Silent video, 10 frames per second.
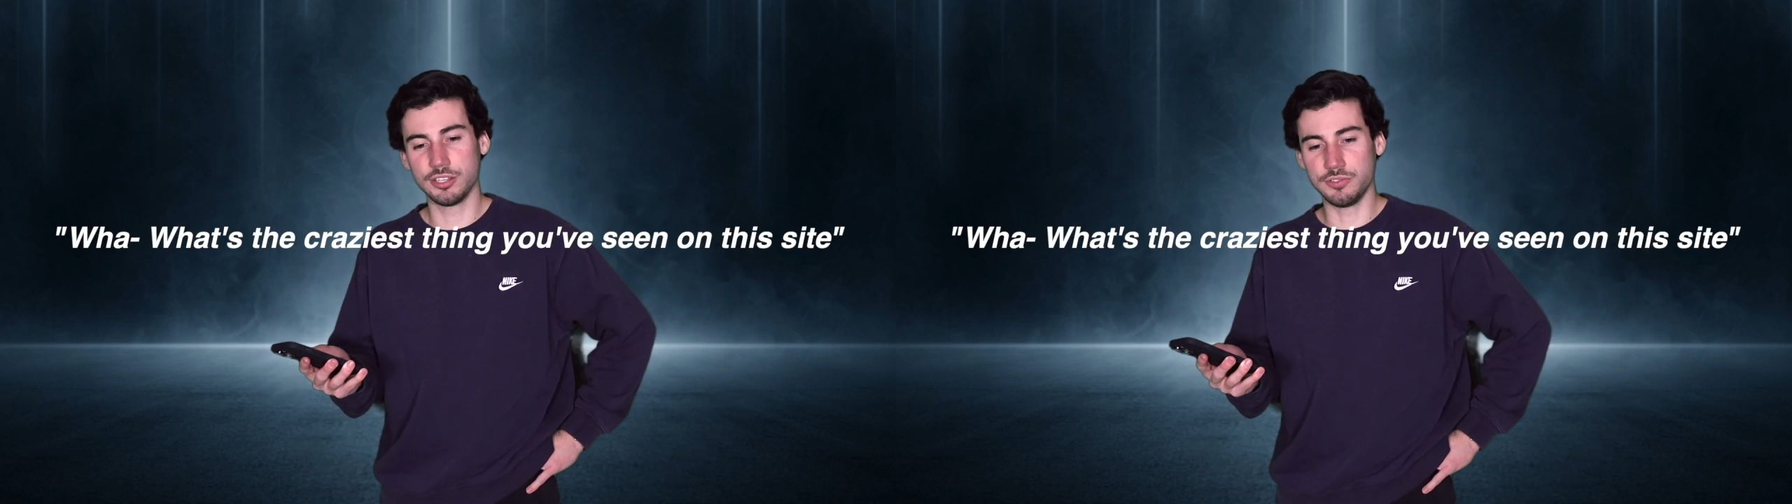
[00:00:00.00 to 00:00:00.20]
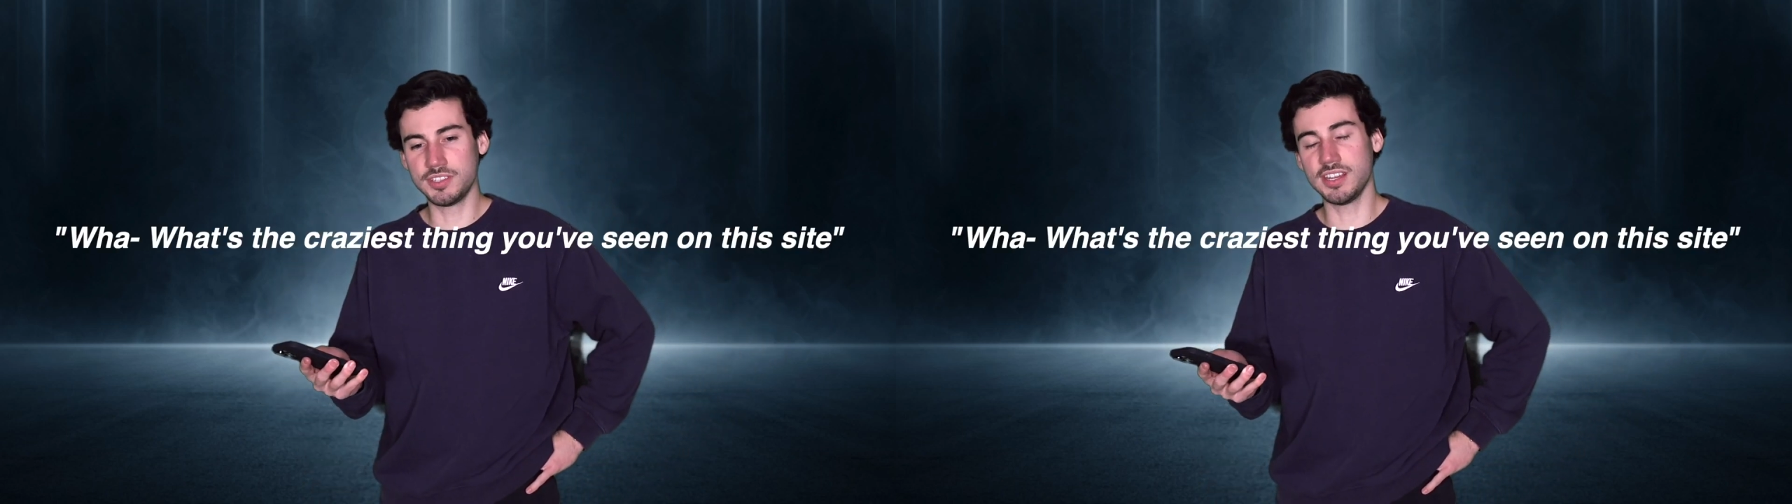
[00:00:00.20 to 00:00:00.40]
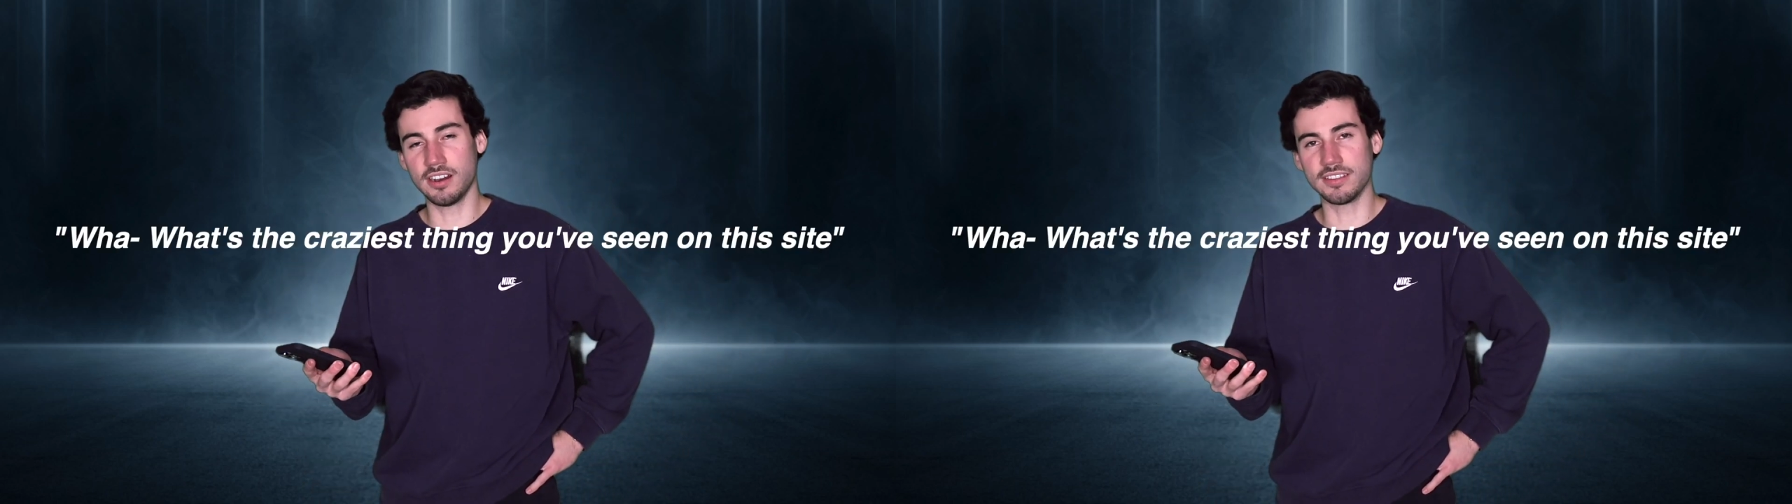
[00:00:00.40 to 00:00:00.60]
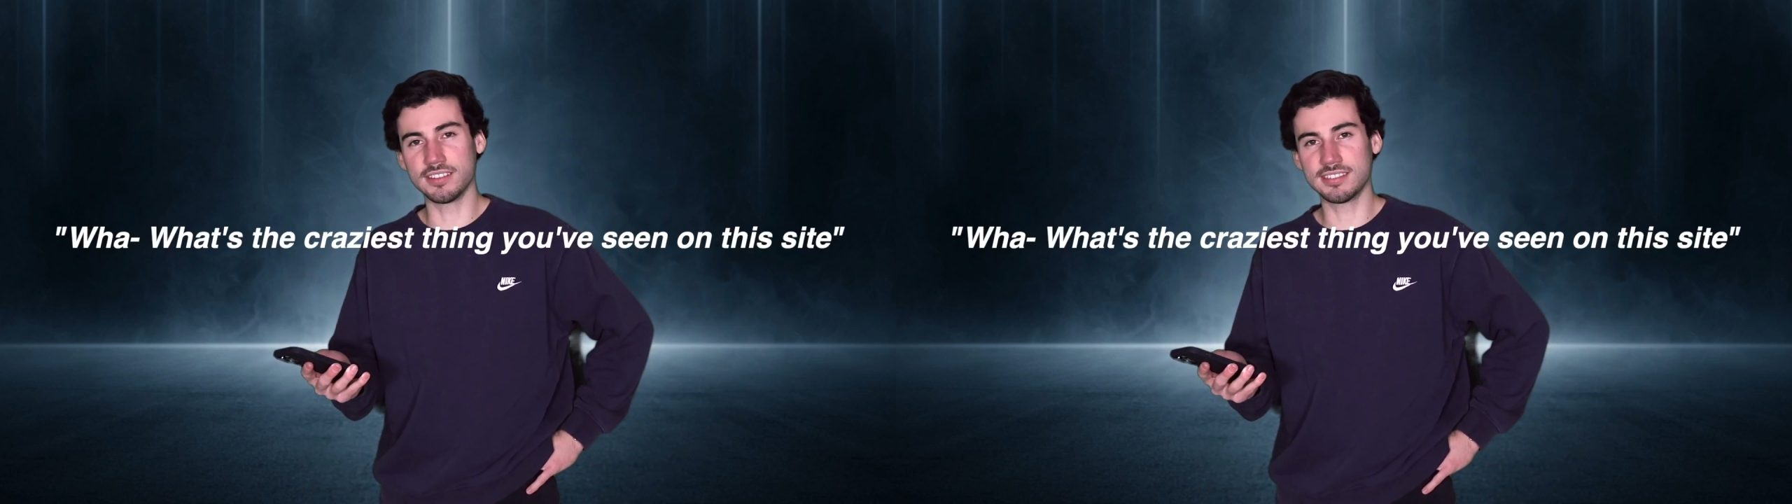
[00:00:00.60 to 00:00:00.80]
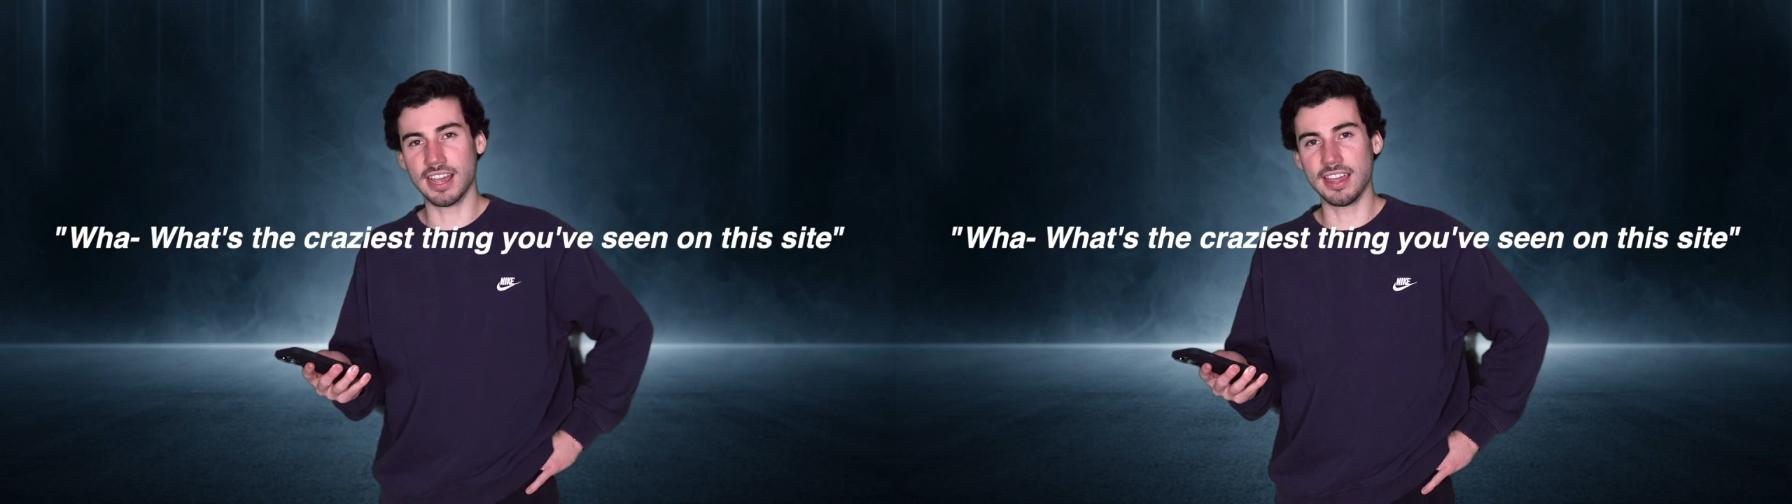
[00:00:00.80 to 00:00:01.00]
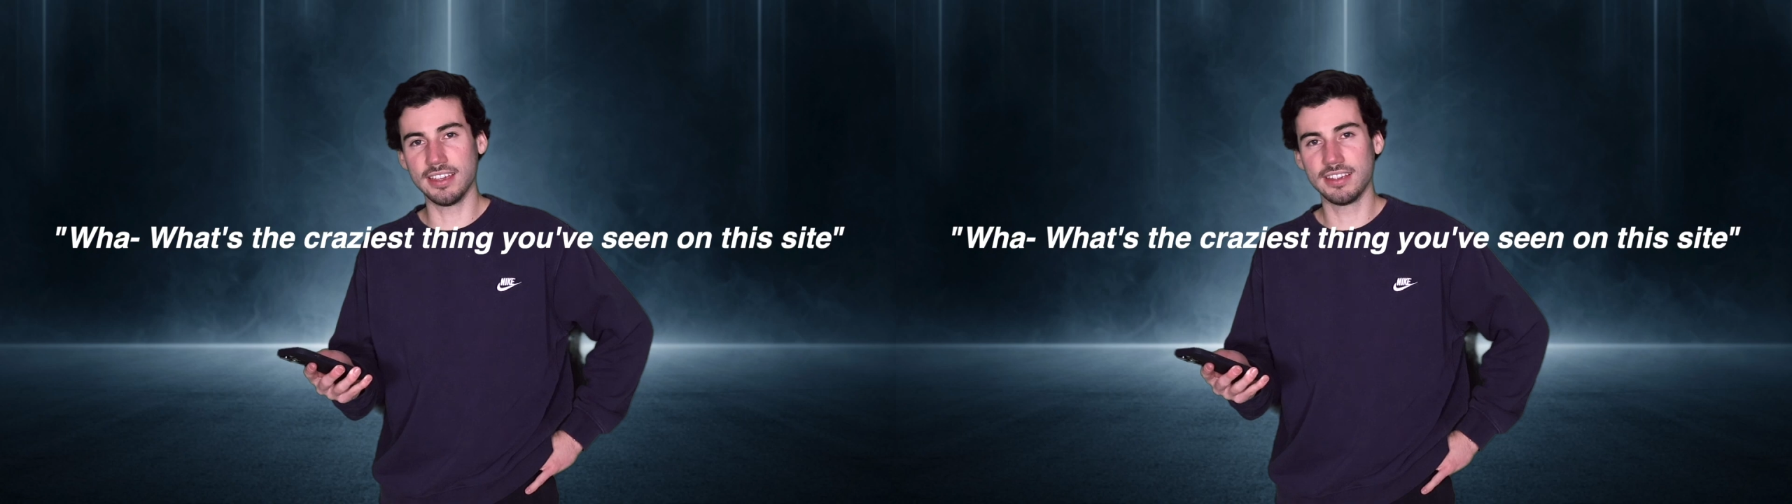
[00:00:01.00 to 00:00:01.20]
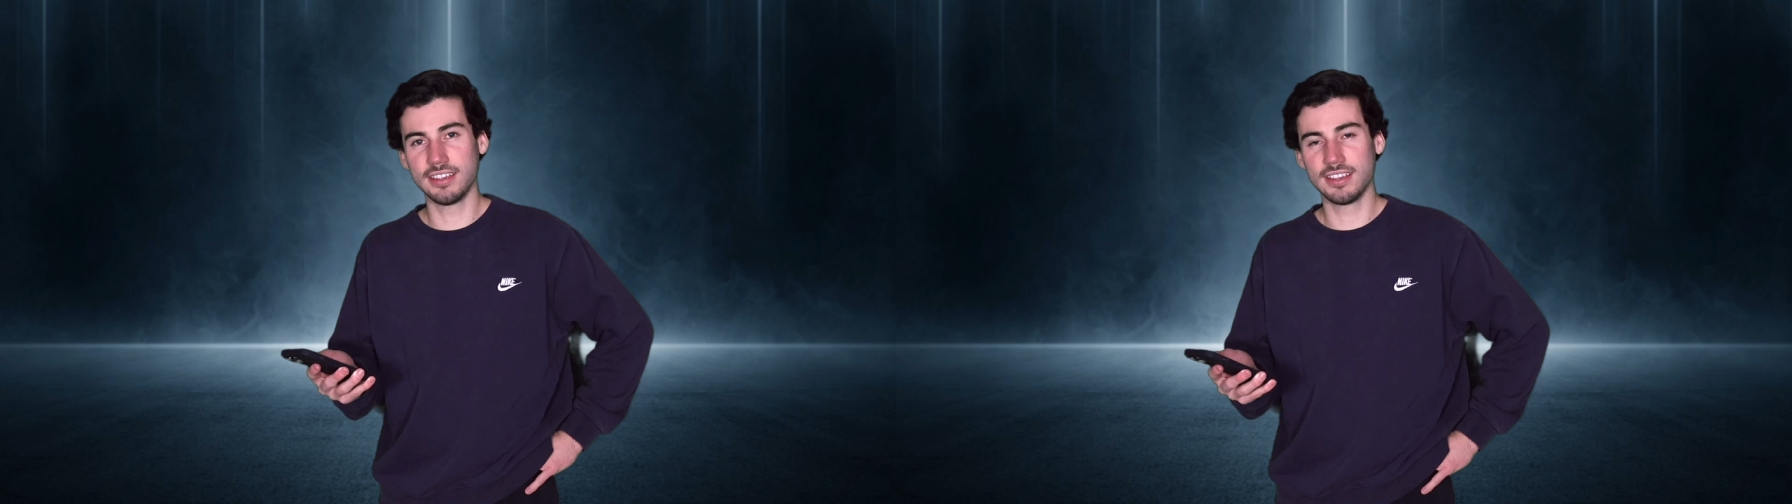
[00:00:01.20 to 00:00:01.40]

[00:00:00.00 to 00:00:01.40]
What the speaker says: you've seen on this site?